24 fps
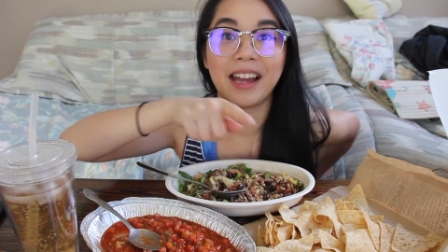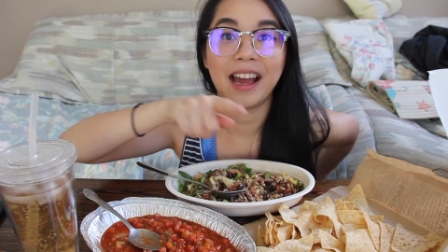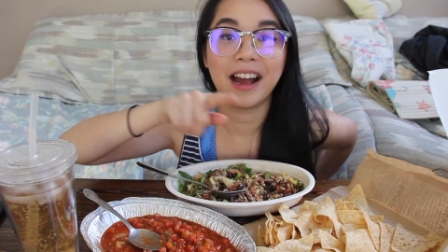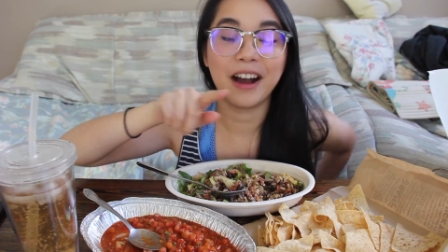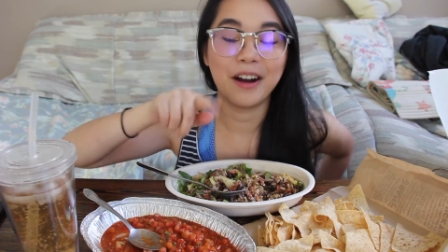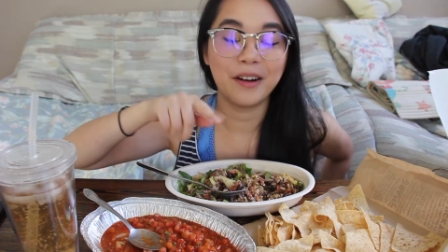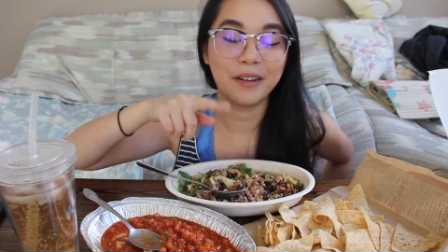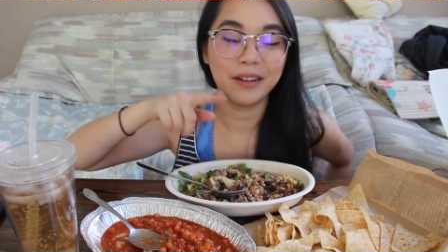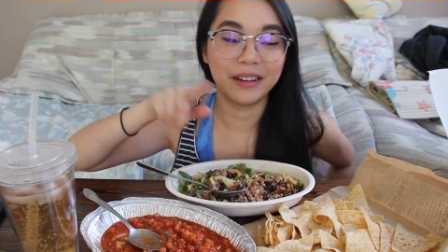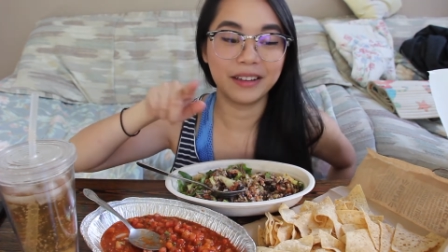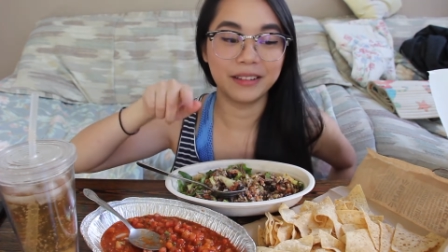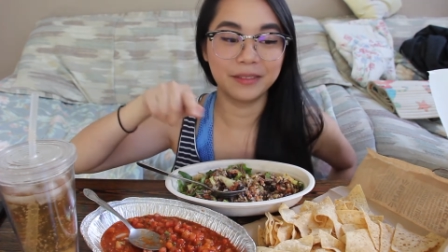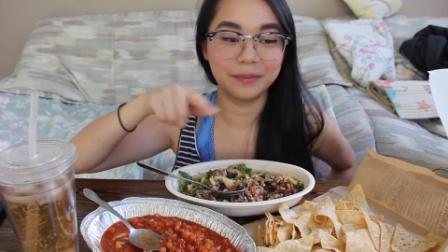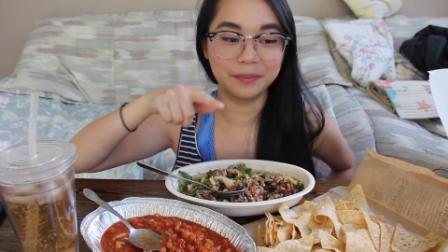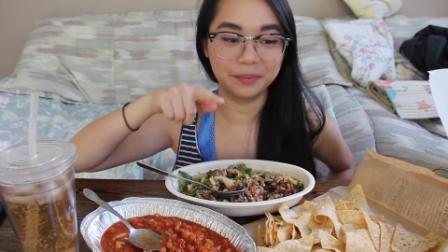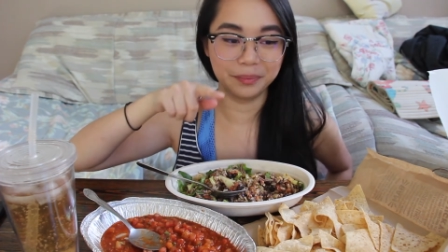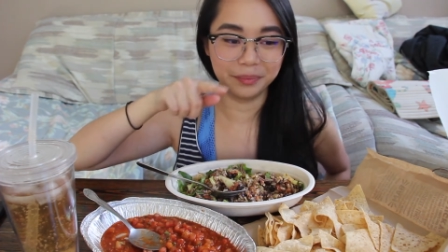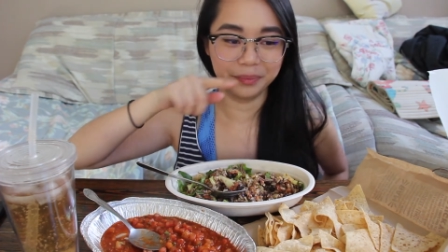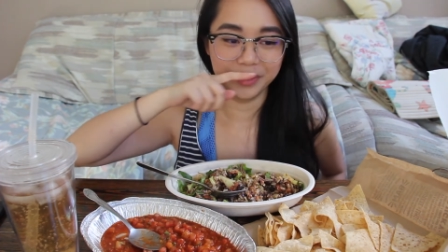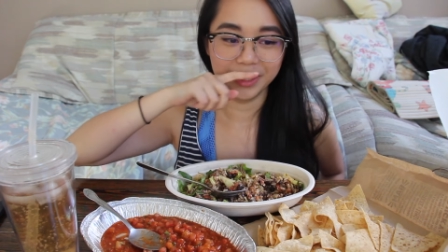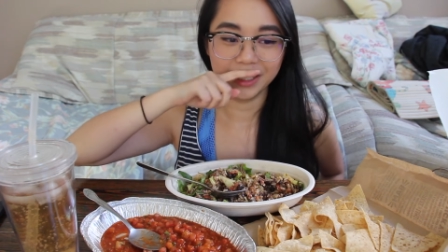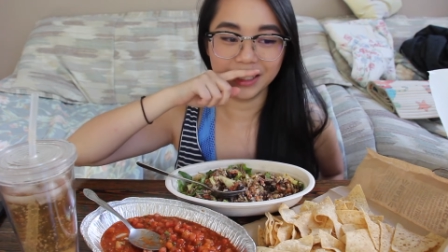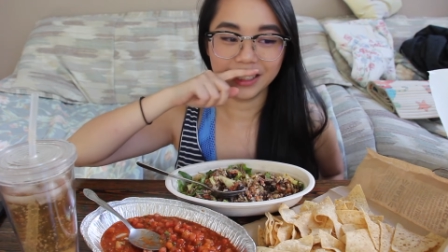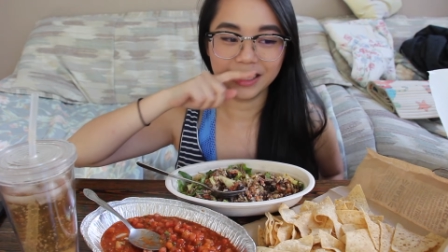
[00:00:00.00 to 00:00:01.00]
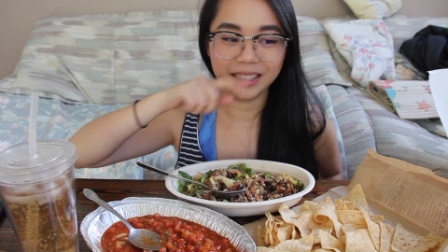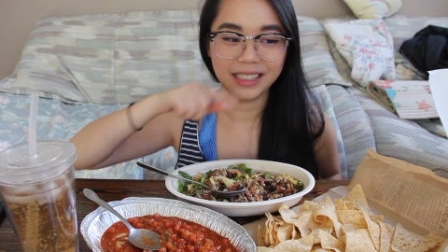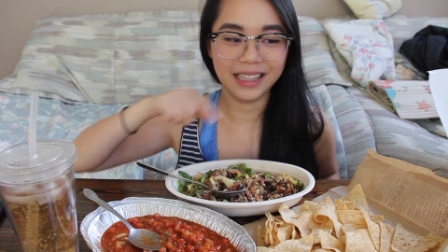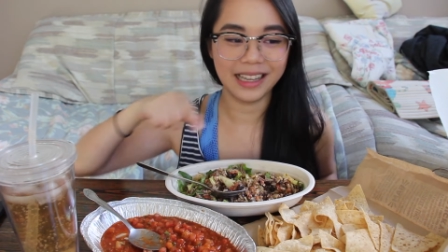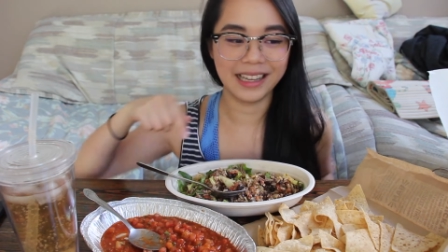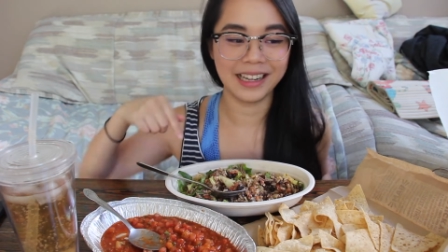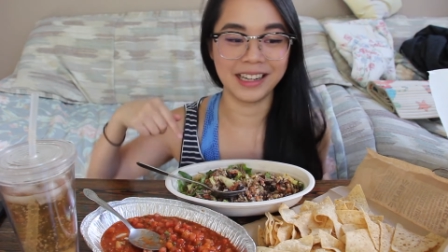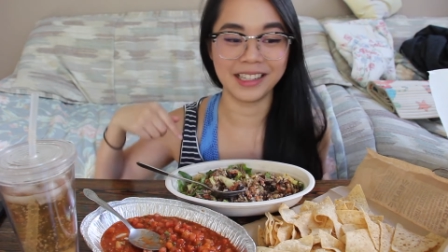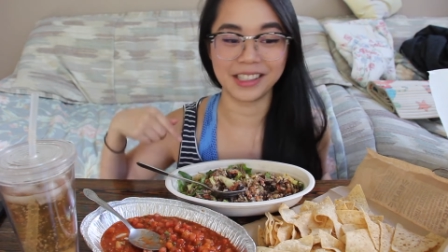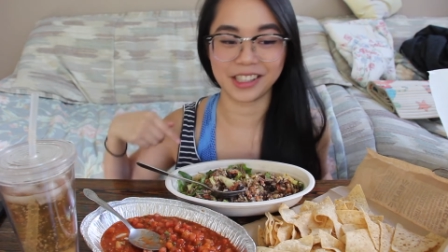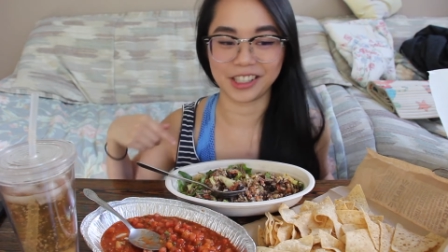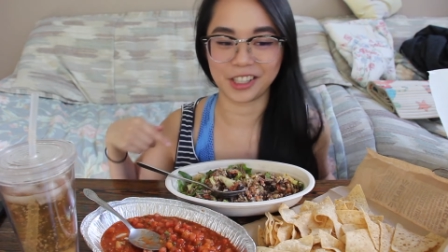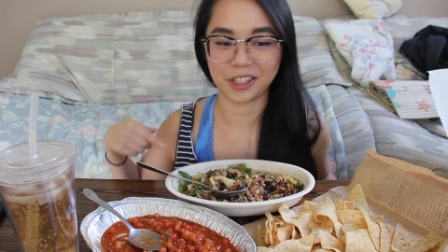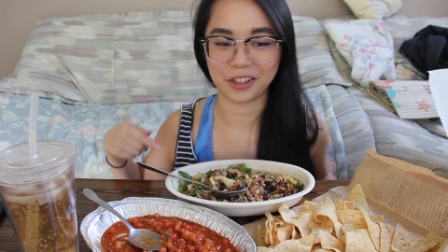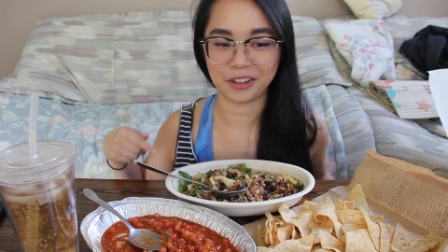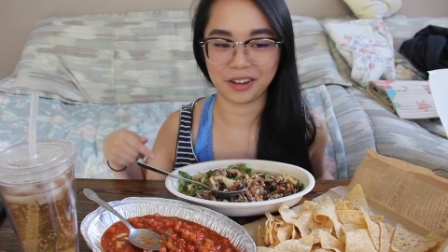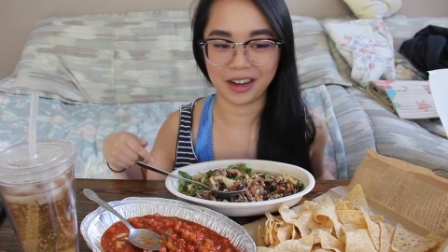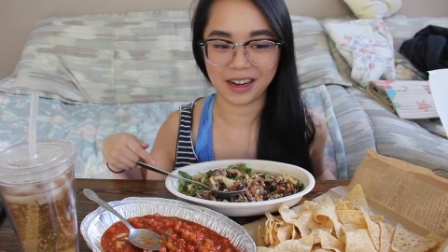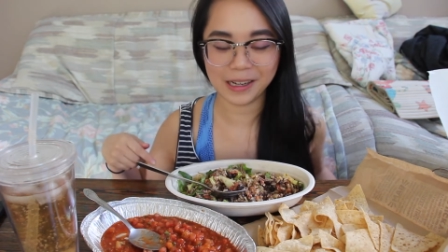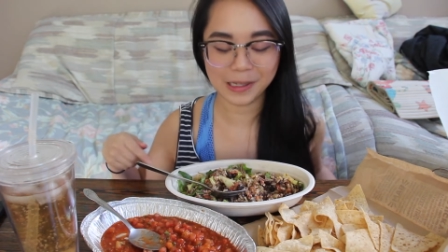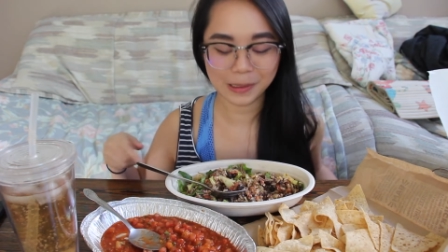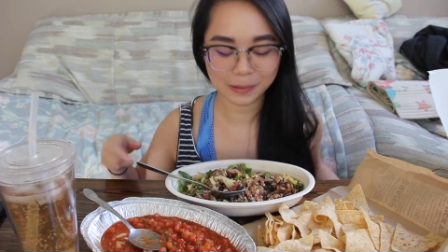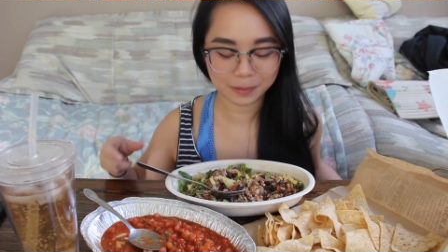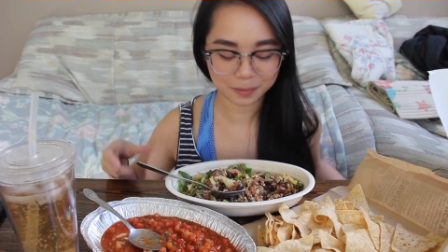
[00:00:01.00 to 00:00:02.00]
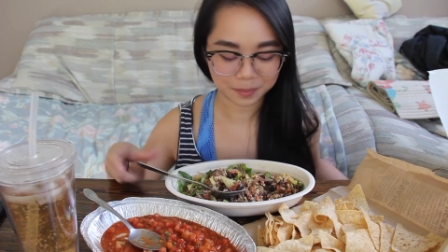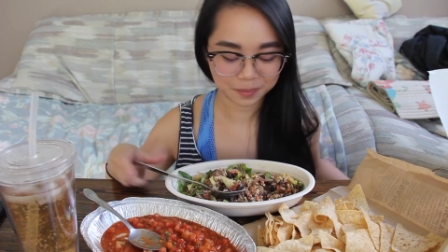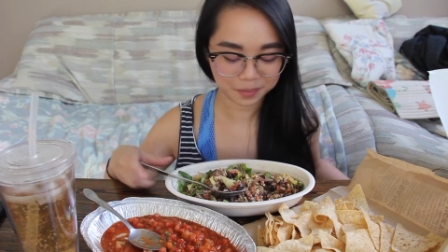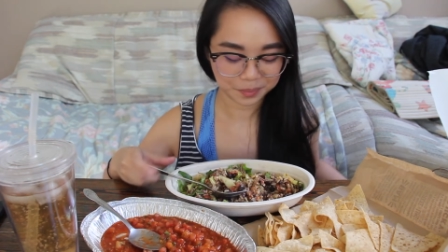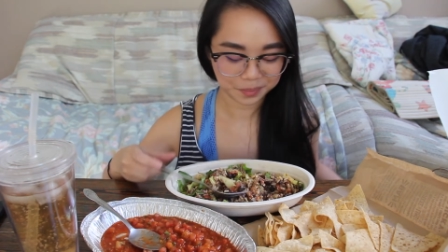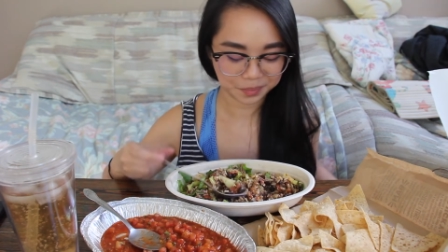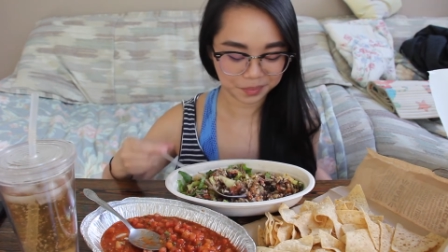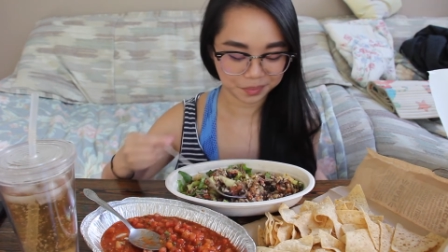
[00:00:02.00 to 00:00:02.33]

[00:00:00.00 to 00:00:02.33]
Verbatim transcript: now in his crate.